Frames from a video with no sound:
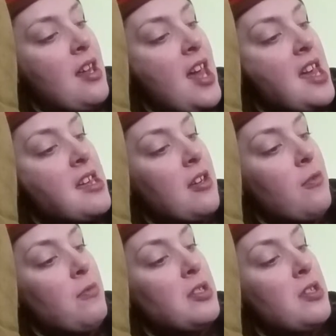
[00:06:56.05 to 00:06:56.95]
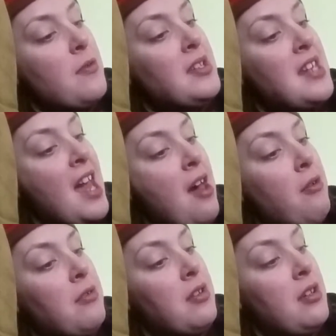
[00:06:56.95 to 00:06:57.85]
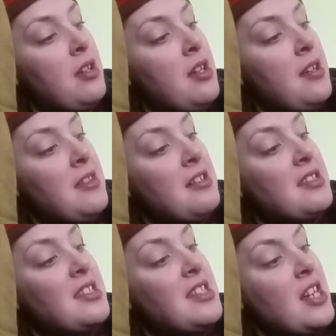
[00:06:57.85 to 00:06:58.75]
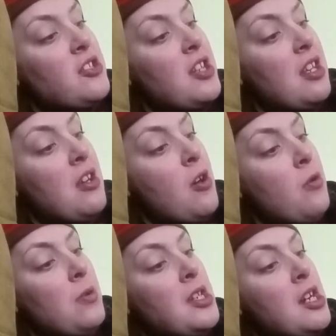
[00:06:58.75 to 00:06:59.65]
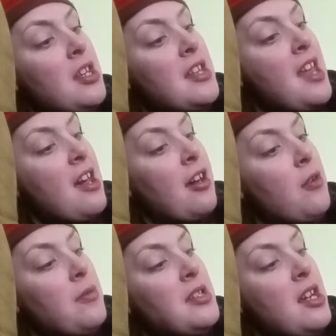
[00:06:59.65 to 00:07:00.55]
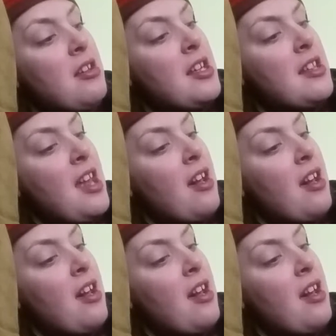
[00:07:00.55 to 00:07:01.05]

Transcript: Hey, we're slowing down! There's the station! We're nearly there! We're nearly